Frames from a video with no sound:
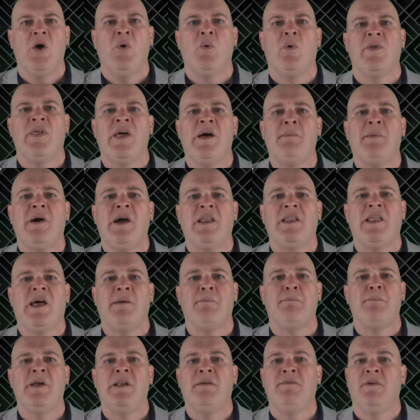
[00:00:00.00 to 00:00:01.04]
While that might
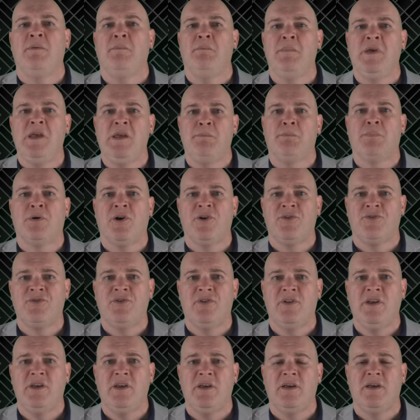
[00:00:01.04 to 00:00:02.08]
not benefit me
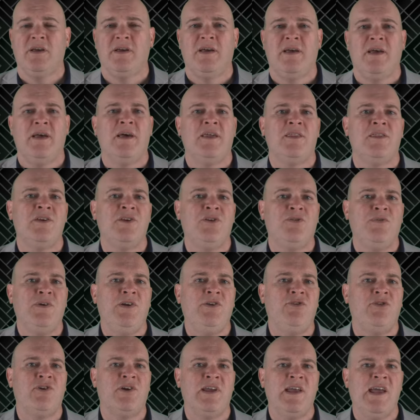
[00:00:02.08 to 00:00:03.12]
personally, this
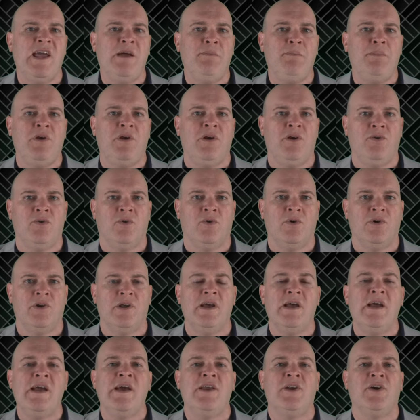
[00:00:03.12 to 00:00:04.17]
feature can't be ignored
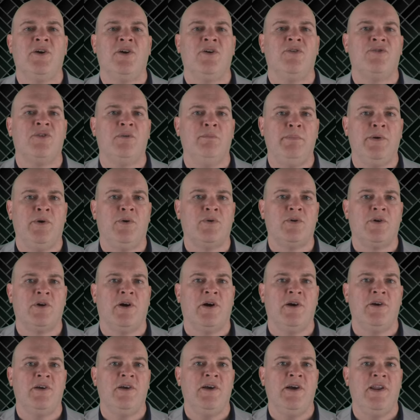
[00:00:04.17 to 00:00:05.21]
and earns the Built
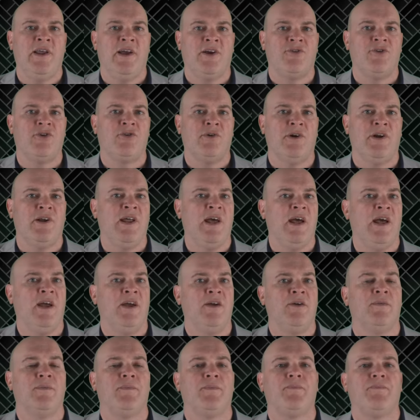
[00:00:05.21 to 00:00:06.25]
card an extra credit
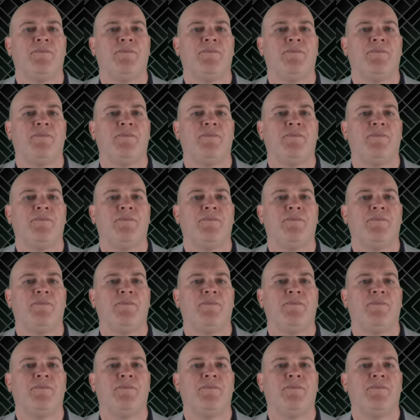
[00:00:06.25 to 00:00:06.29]
A.